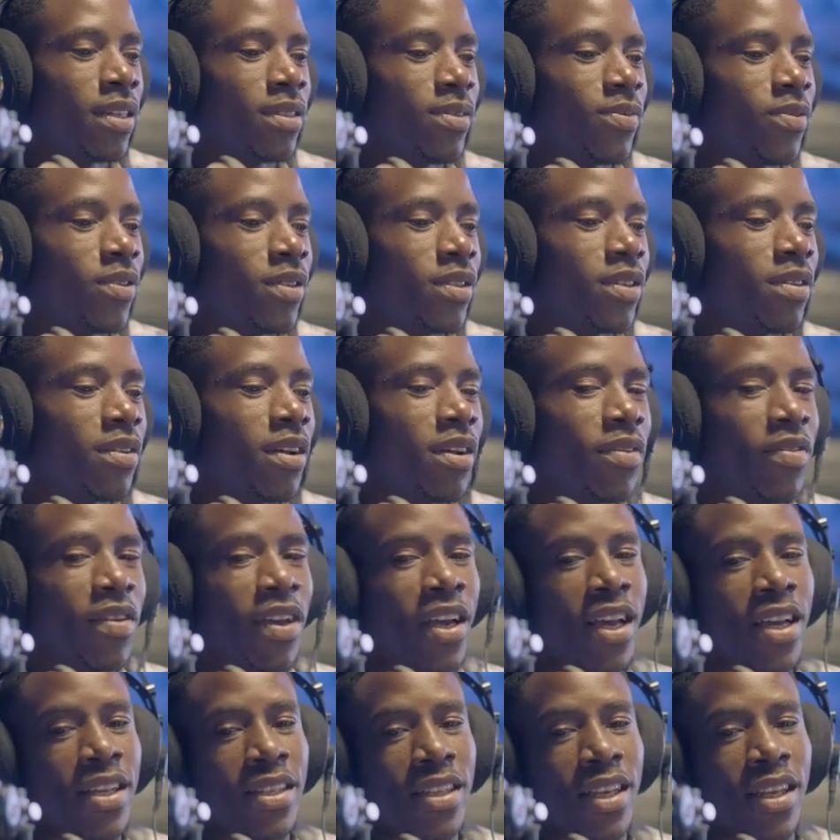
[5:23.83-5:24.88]
photography
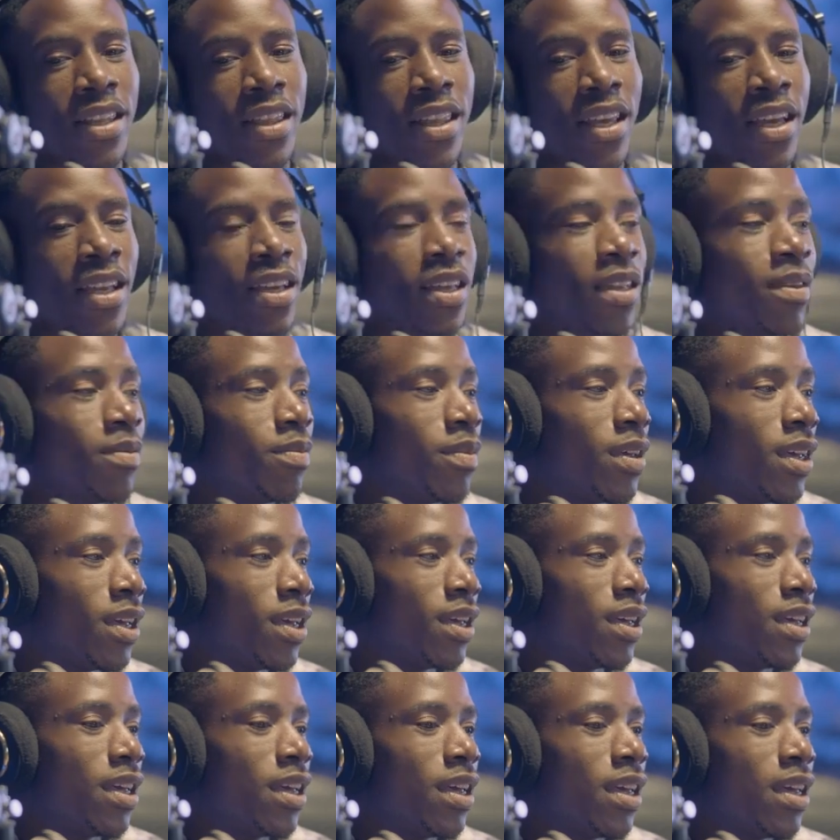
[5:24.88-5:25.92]
has a thing in
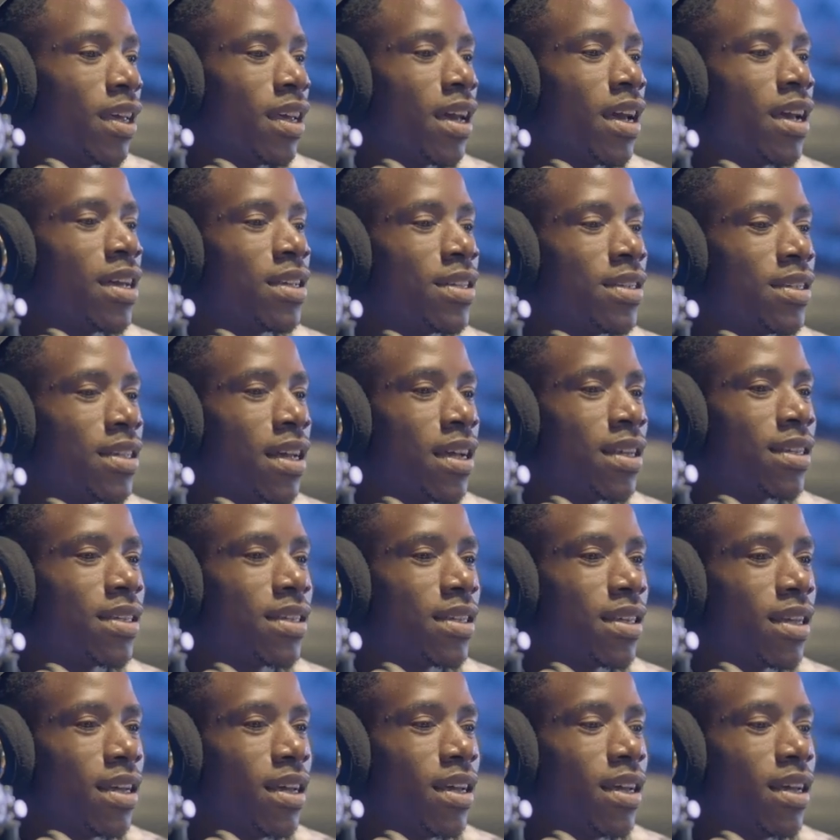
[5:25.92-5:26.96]
me. It has that
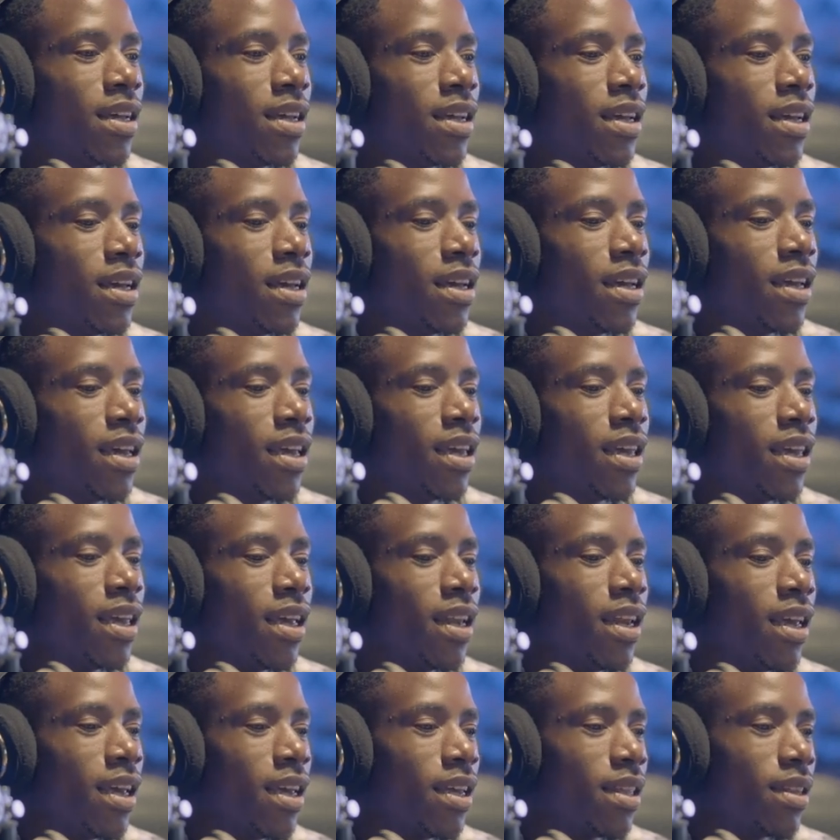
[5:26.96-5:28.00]

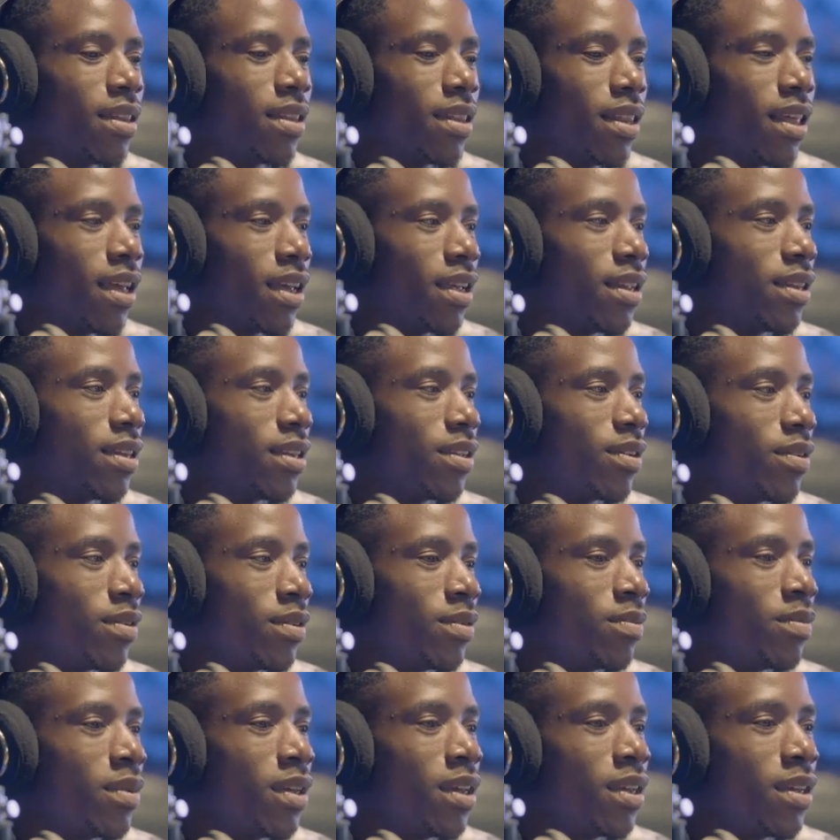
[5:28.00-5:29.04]
healing thing
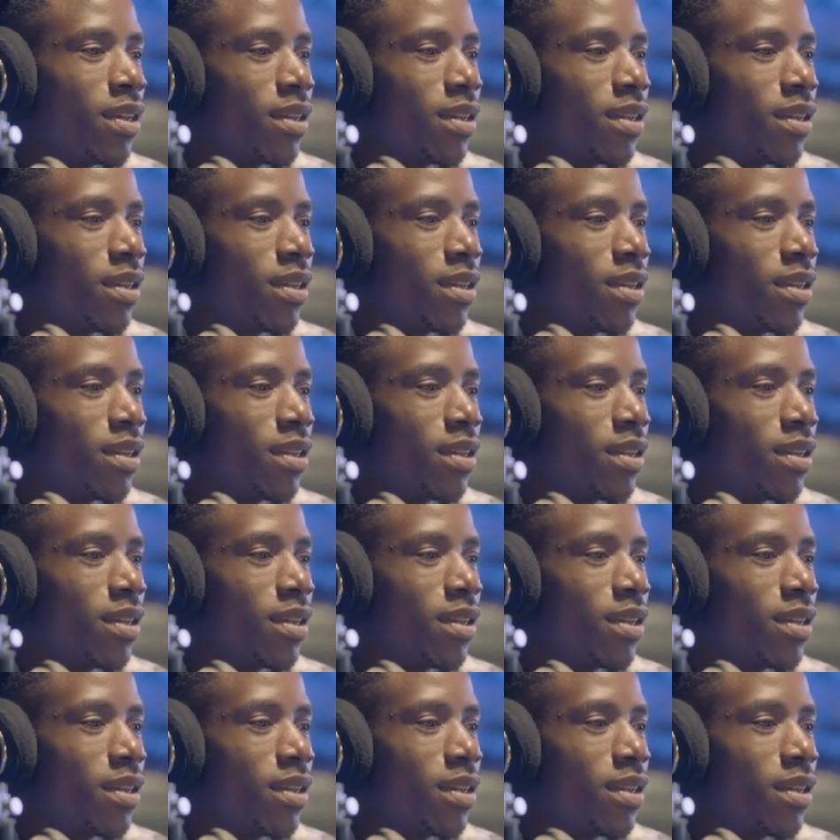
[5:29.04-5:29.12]
on me.